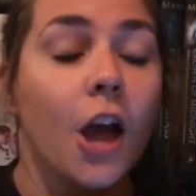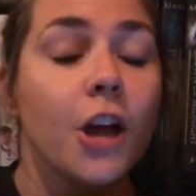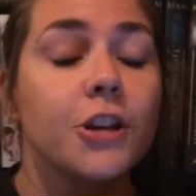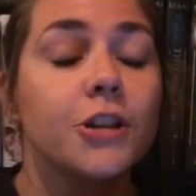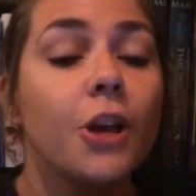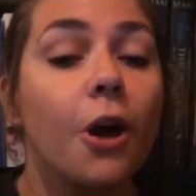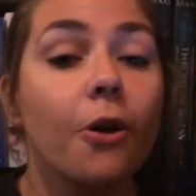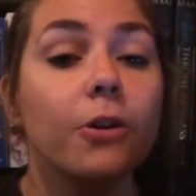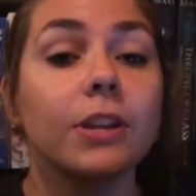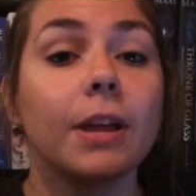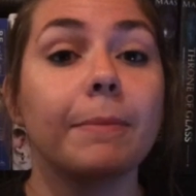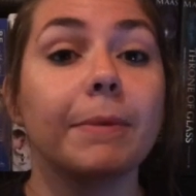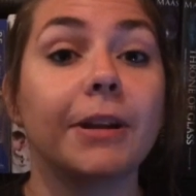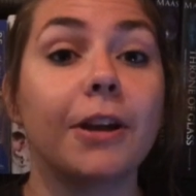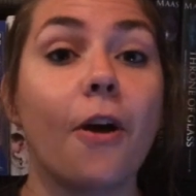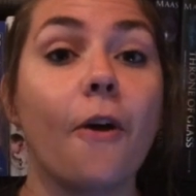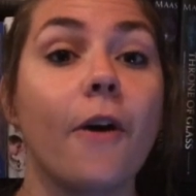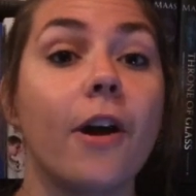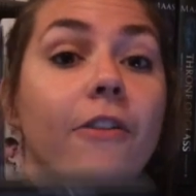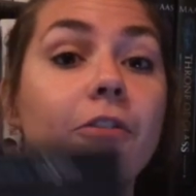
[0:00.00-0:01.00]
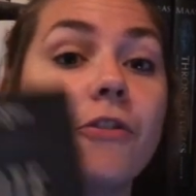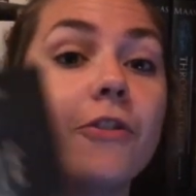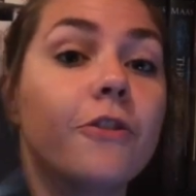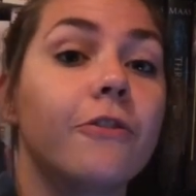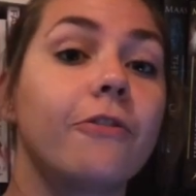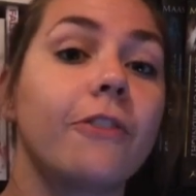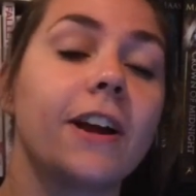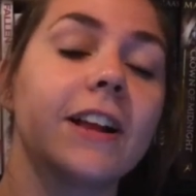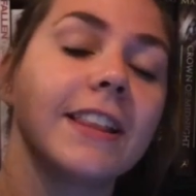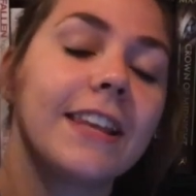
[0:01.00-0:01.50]
So let me know if
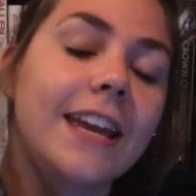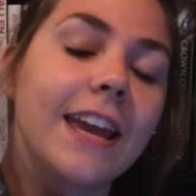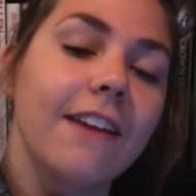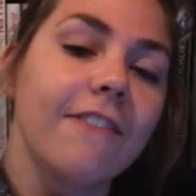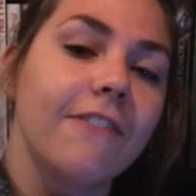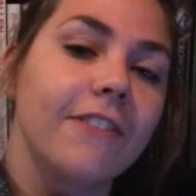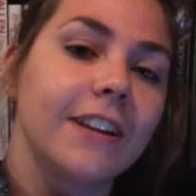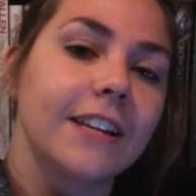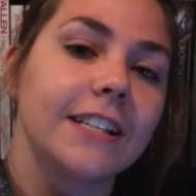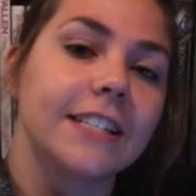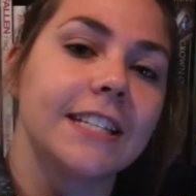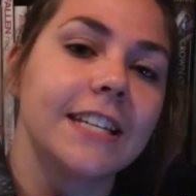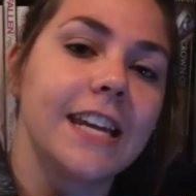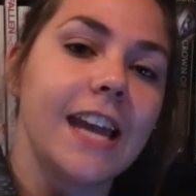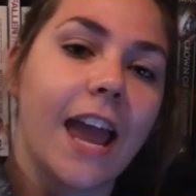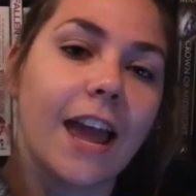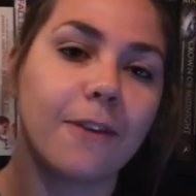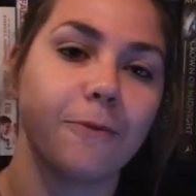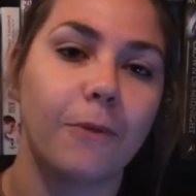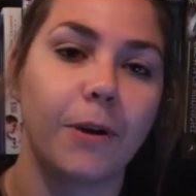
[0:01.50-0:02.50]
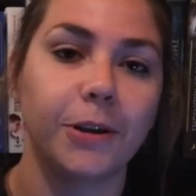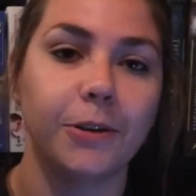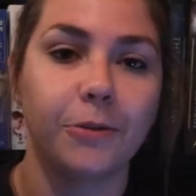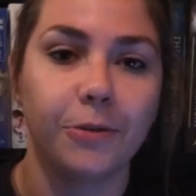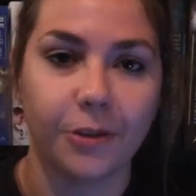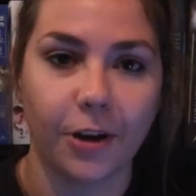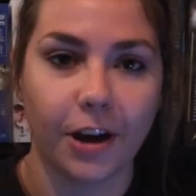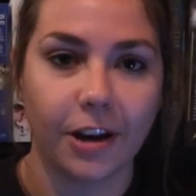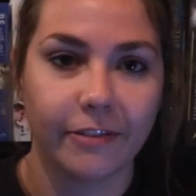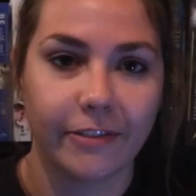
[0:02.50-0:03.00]
you've read The Infinite Sea and what you
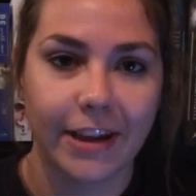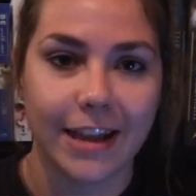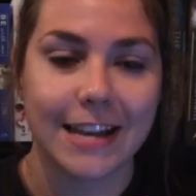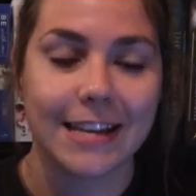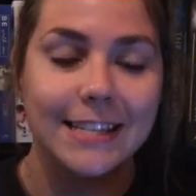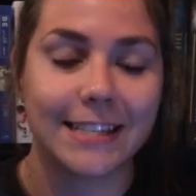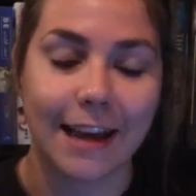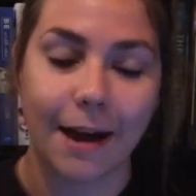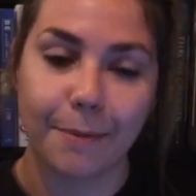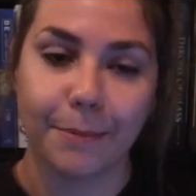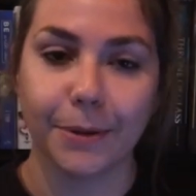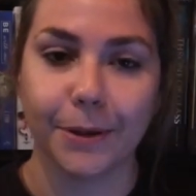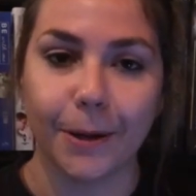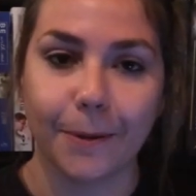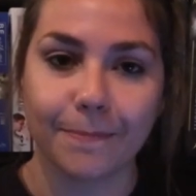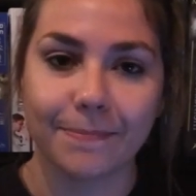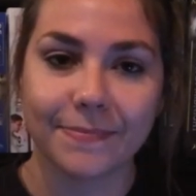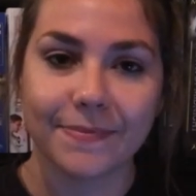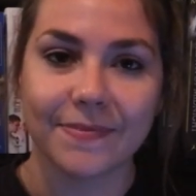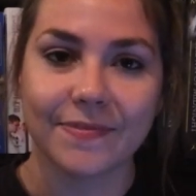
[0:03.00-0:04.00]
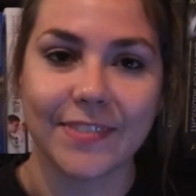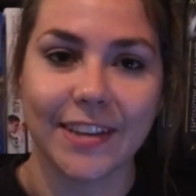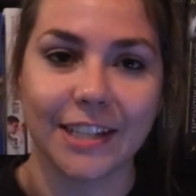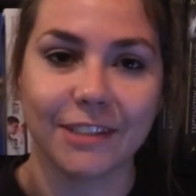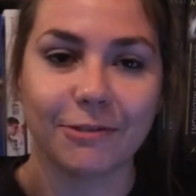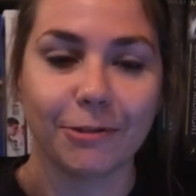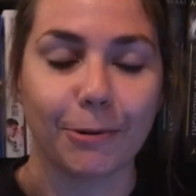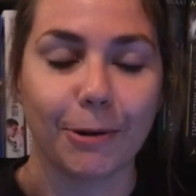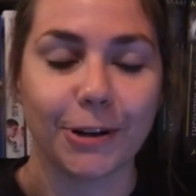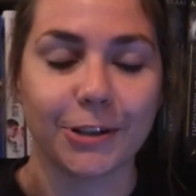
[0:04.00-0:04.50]
thought of it down below.
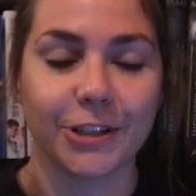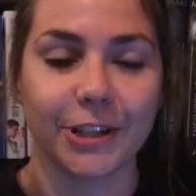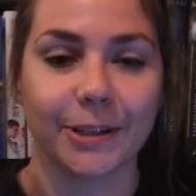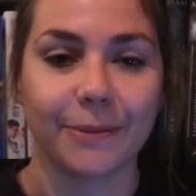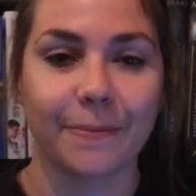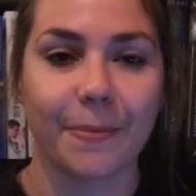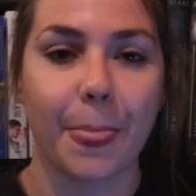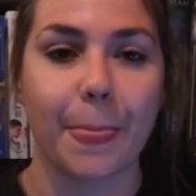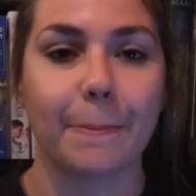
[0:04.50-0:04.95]
Thanks for watching.